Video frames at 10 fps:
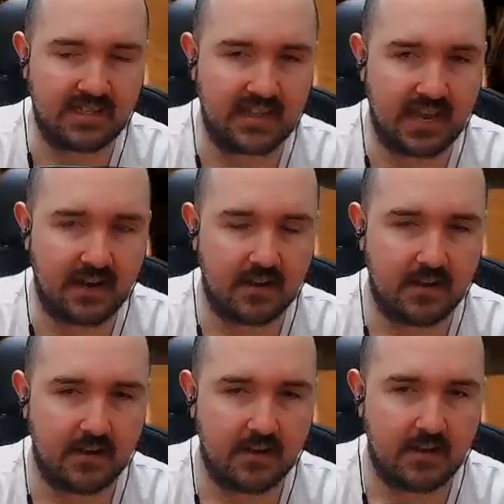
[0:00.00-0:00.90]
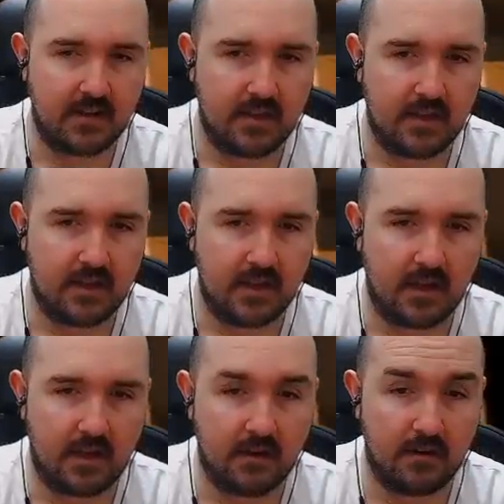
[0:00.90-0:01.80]
again.
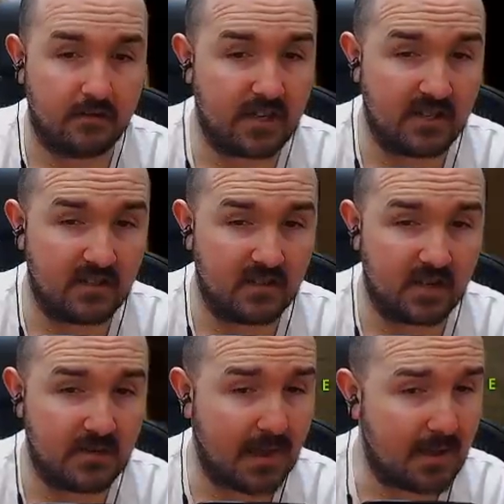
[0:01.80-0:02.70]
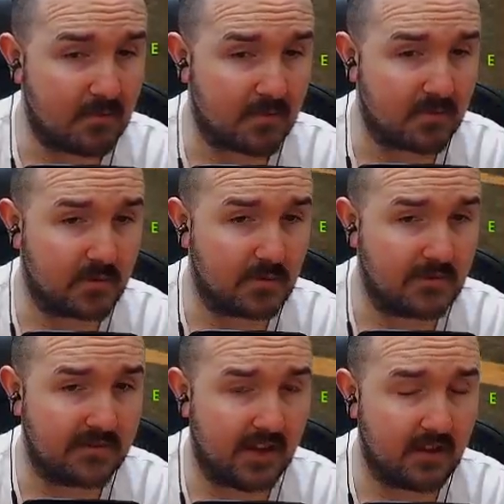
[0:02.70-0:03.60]
Uh, decent looking map, to be
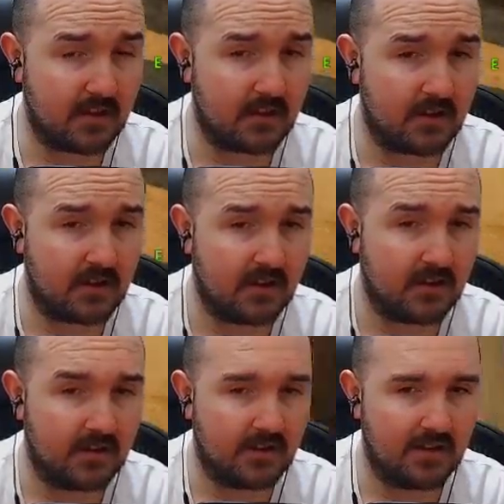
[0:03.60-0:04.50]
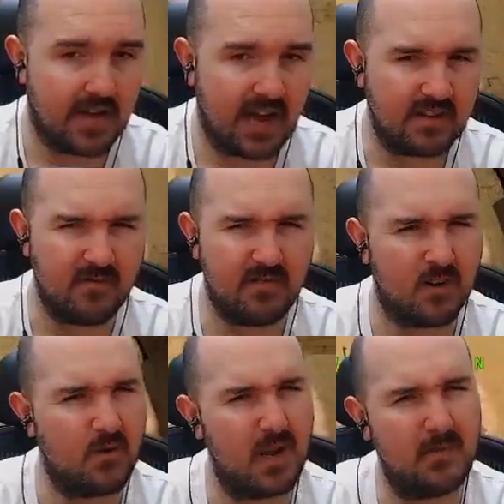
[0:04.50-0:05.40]
fair. Don't
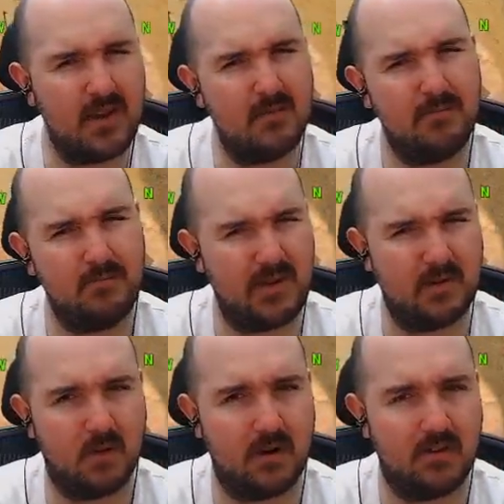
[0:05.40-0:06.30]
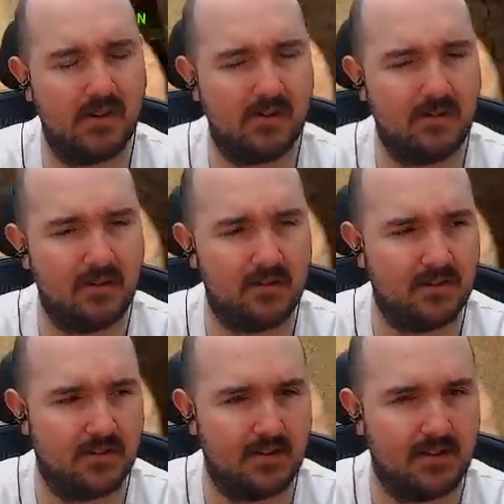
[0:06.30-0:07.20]
recall there being a big one though,
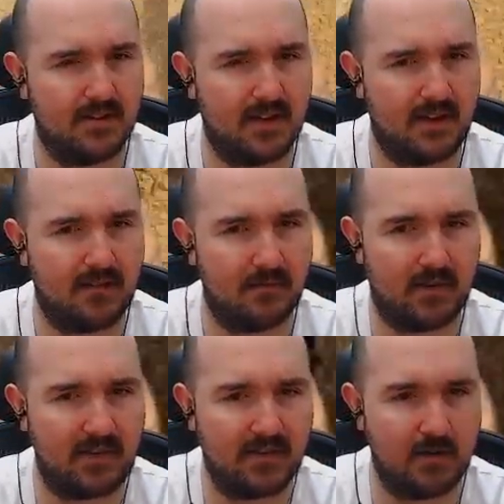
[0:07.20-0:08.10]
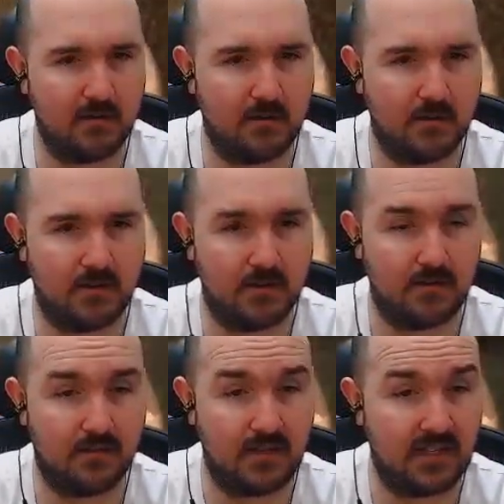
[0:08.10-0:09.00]
honestly. Uh, I haven't played Delta Force
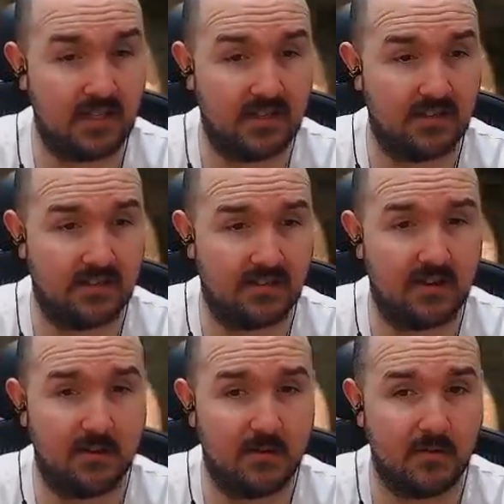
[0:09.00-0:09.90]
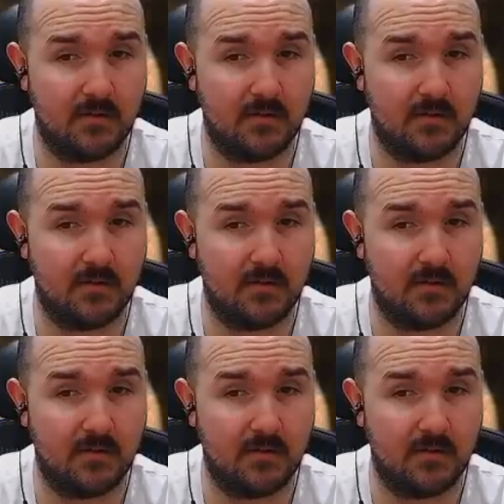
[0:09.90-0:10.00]
for years, so